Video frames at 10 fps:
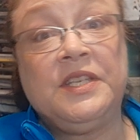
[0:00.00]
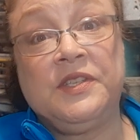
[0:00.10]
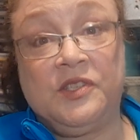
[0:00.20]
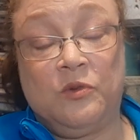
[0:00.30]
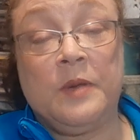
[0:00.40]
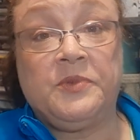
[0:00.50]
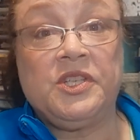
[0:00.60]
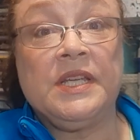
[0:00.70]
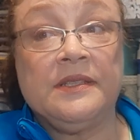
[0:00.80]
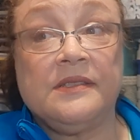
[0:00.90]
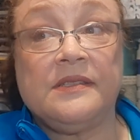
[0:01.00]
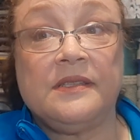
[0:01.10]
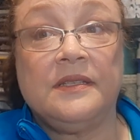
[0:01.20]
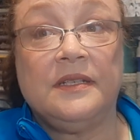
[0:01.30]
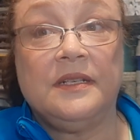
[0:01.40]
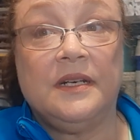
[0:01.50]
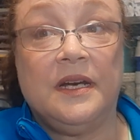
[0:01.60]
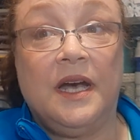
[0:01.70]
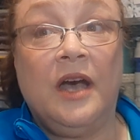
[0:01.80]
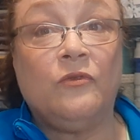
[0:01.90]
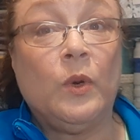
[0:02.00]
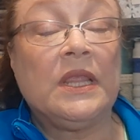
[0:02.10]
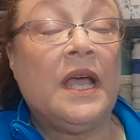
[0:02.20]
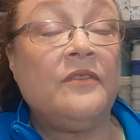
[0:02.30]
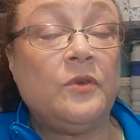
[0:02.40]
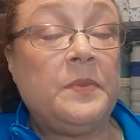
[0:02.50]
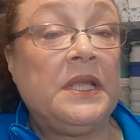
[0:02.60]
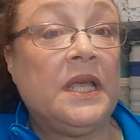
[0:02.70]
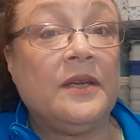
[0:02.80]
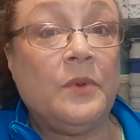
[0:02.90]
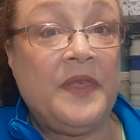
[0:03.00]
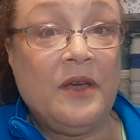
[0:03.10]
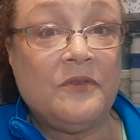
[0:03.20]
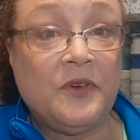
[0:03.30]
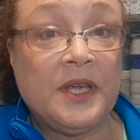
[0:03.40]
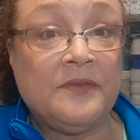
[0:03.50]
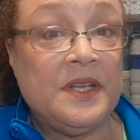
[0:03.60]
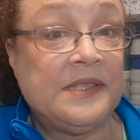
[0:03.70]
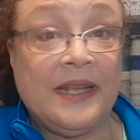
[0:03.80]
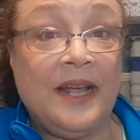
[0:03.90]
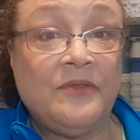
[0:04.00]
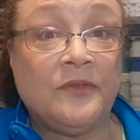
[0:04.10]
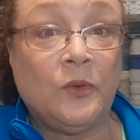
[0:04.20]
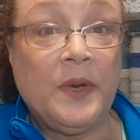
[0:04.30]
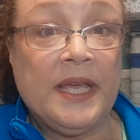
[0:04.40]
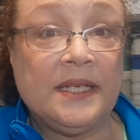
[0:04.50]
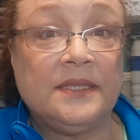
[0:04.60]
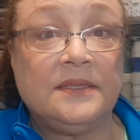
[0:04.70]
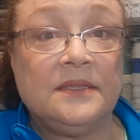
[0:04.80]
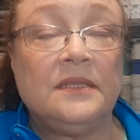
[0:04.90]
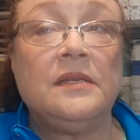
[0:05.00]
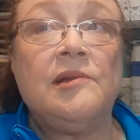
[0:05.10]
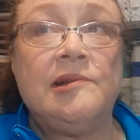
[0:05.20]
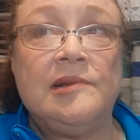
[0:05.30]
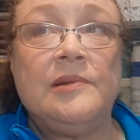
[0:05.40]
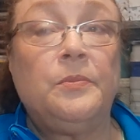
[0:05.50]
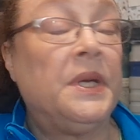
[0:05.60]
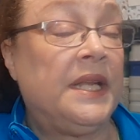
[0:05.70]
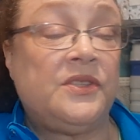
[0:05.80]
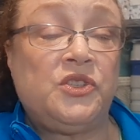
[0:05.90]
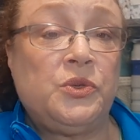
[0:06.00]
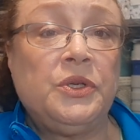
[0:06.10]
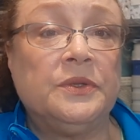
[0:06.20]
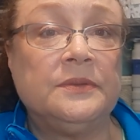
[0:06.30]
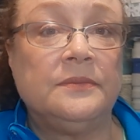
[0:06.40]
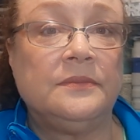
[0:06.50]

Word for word: descriptions of what life would be like without forgiveness that I've ever read. But it's true.